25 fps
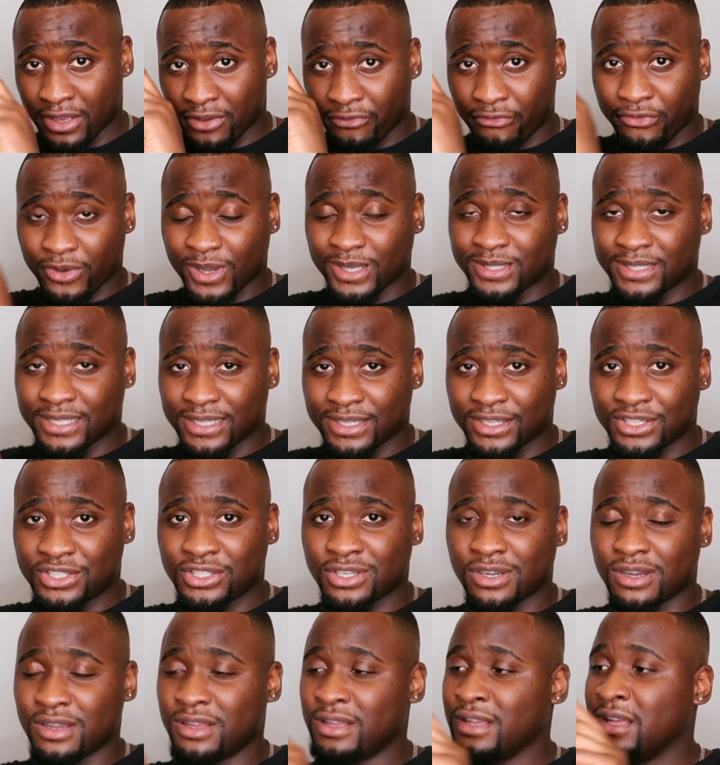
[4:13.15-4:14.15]
First
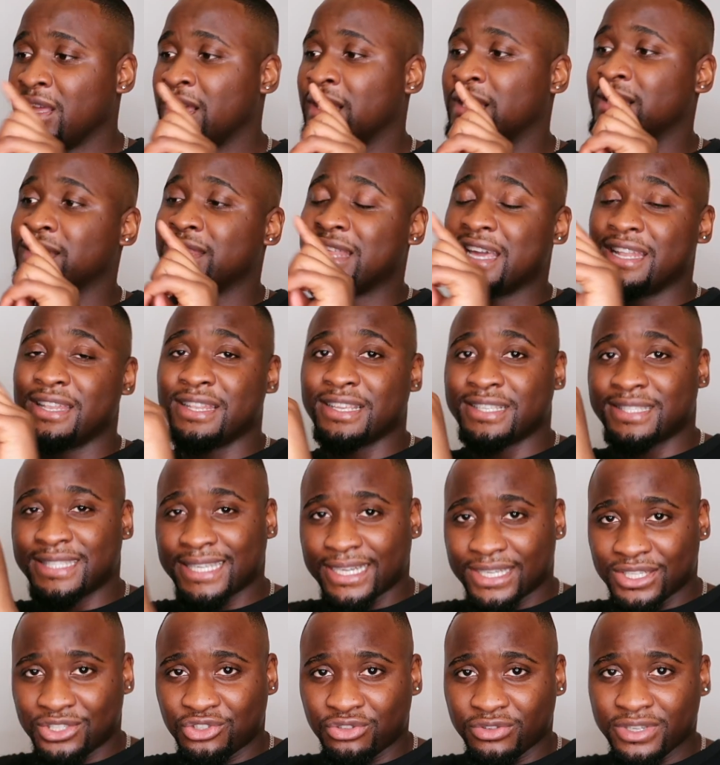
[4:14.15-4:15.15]
signature, then the
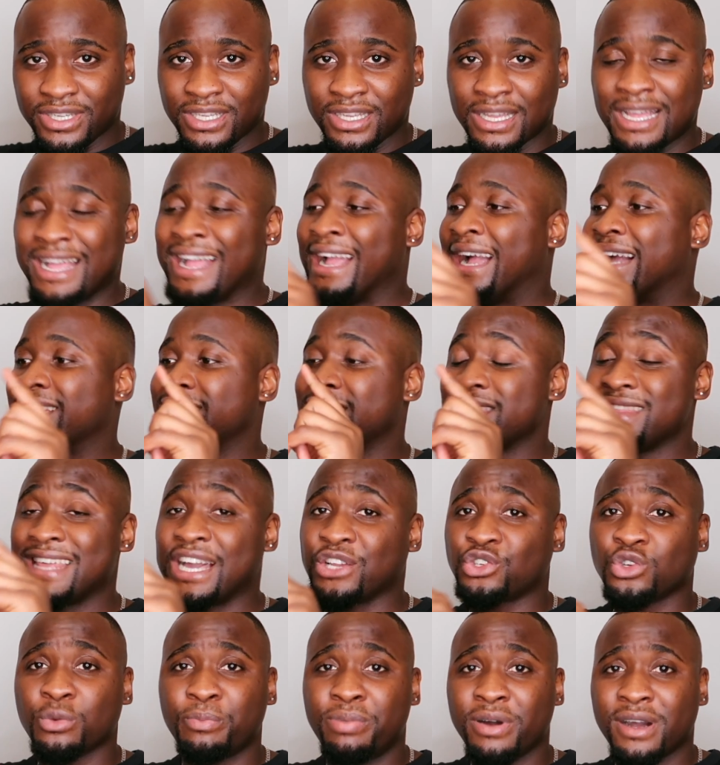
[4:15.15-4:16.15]
secretary, and then the
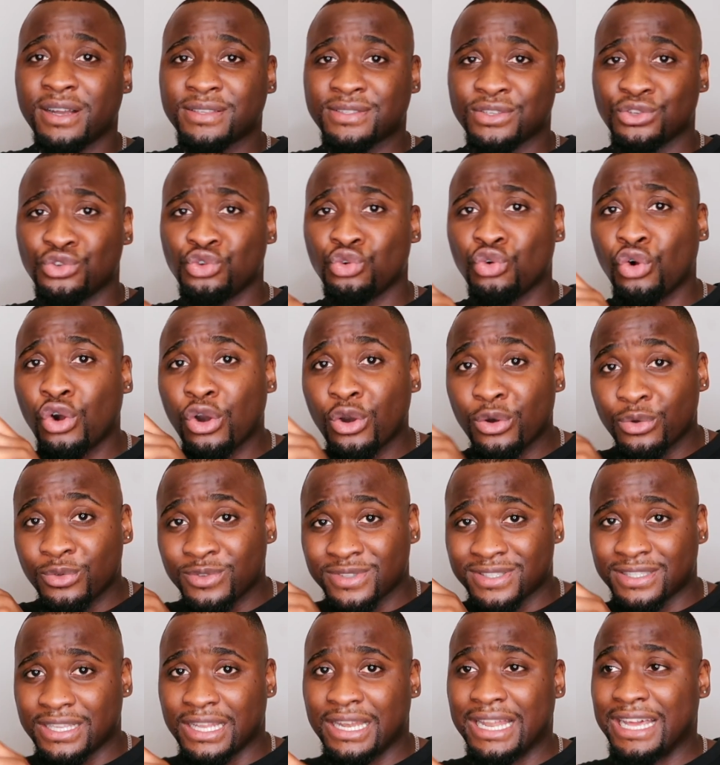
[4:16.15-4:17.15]
actual person who
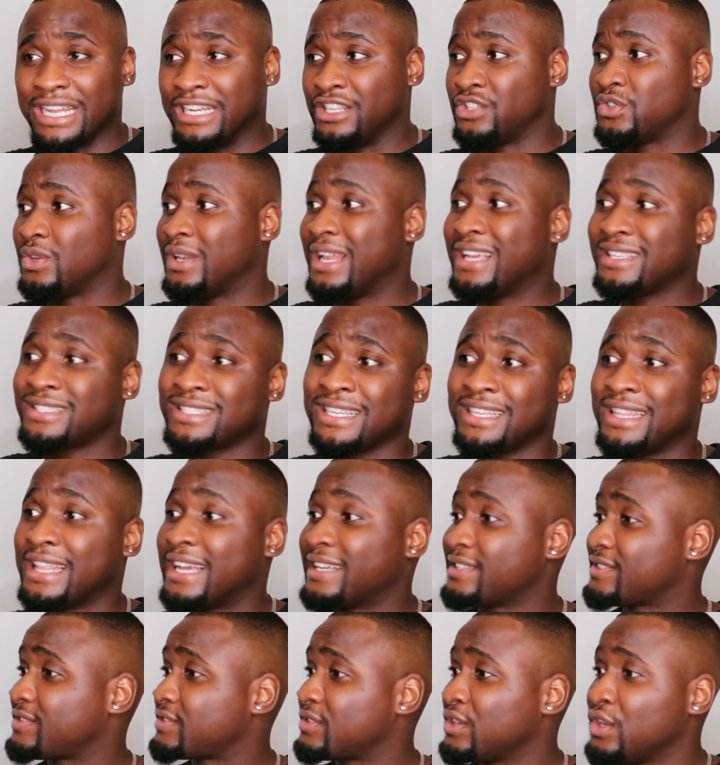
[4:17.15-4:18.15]
owns the land. So let's say
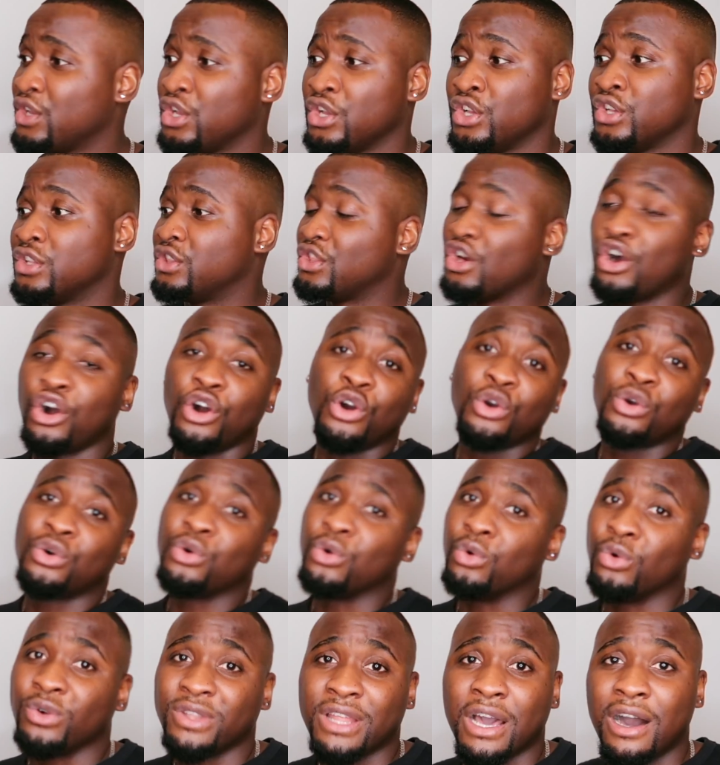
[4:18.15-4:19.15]
that's the
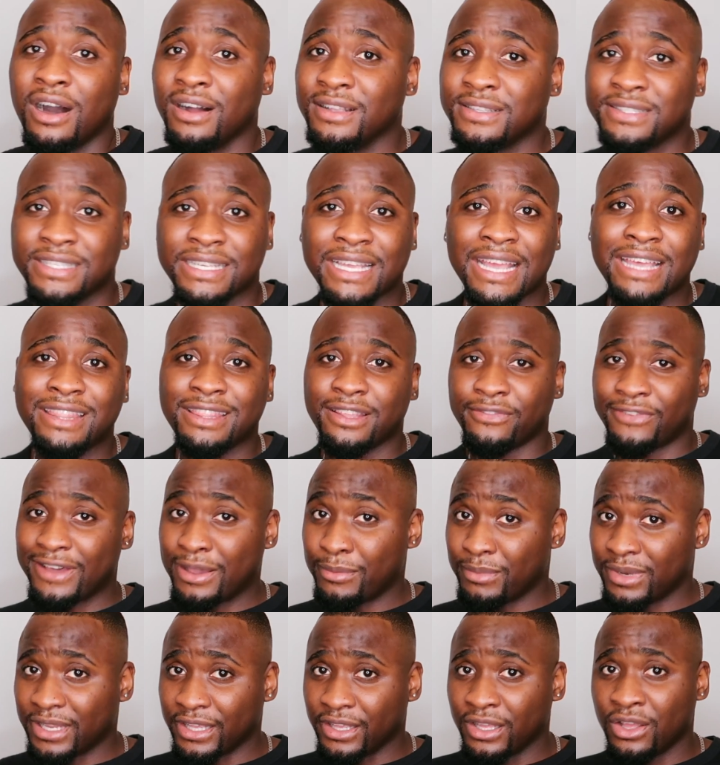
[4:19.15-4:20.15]
uncle or the auntie in the
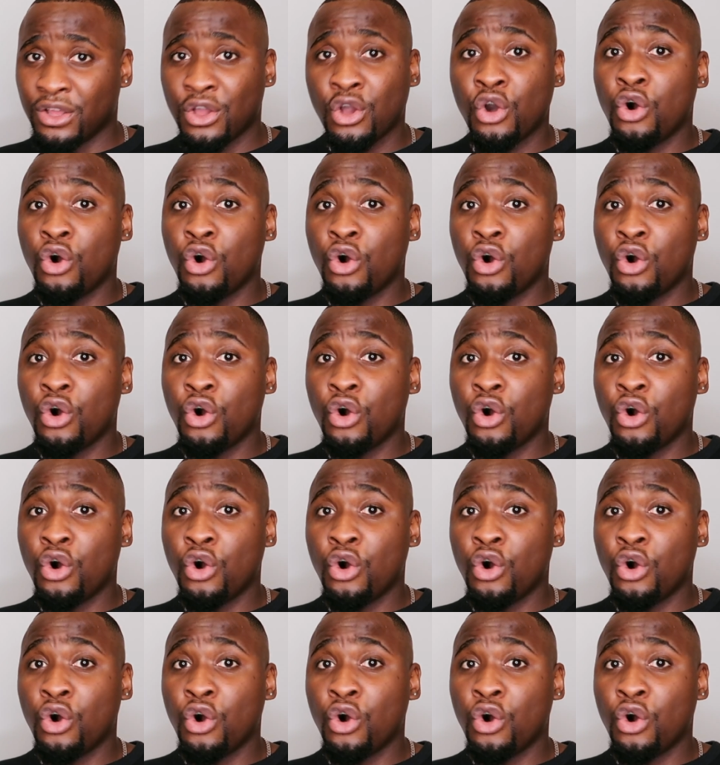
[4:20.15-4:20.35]
family.